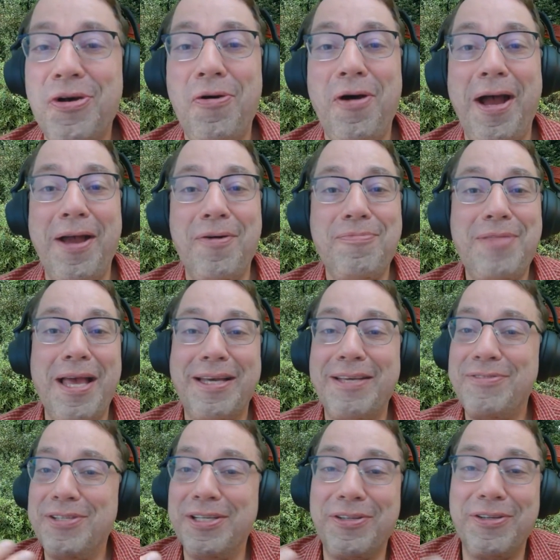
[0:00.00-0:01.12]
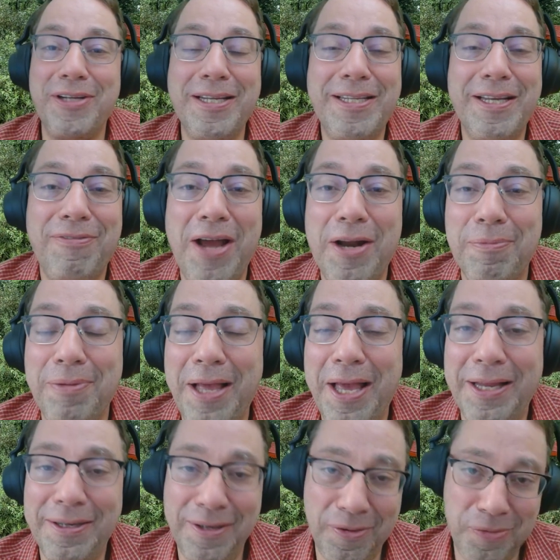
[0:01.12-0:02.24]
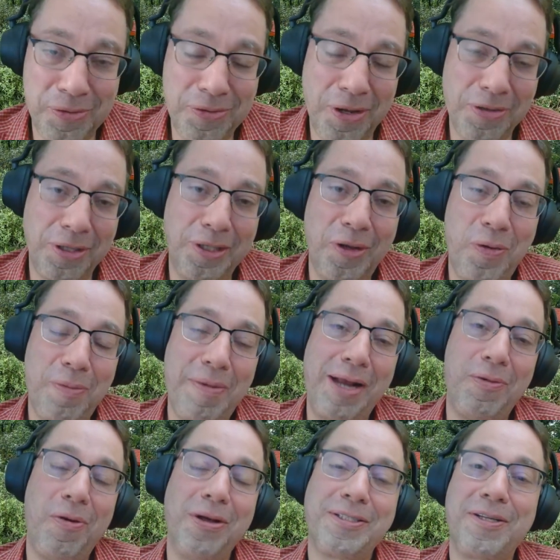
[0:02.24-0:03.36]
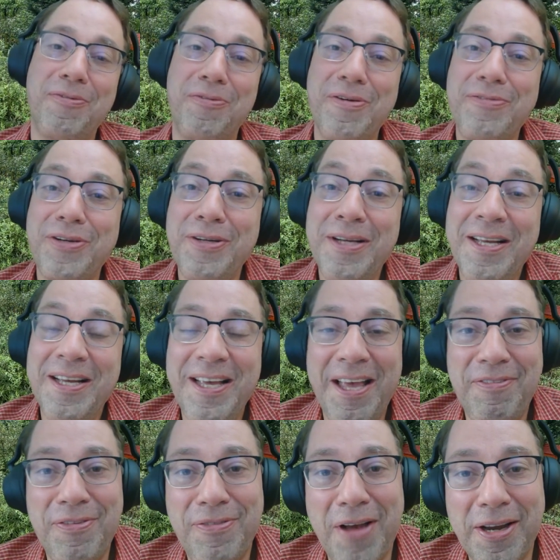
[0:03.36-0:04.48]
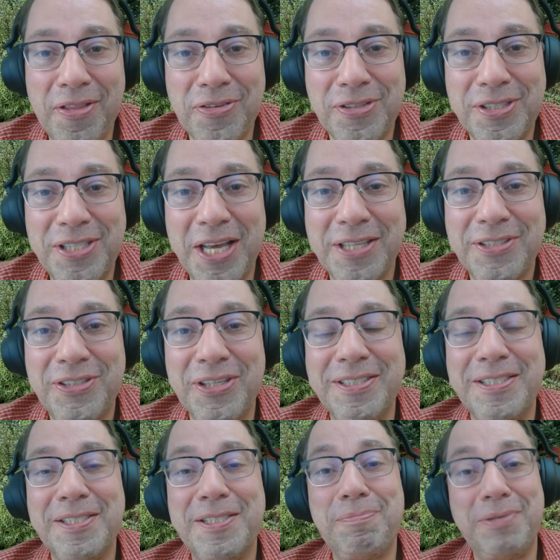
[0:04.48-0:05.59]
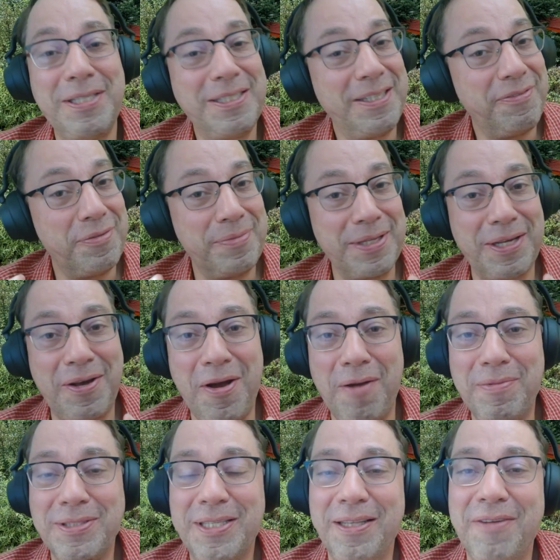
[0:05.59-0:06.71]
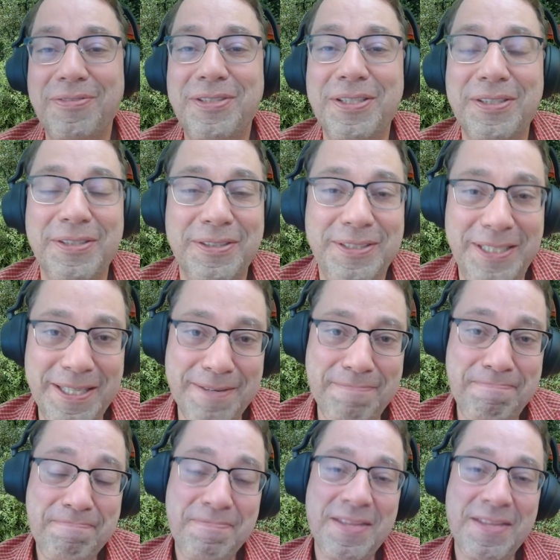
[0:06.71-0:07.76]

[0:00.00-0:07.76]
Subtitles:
I hope that gives you a good idea for how to plan a route on the Lower Madawaska River. If you've got other suggestions, please leave them in the comments. I'd love to see them.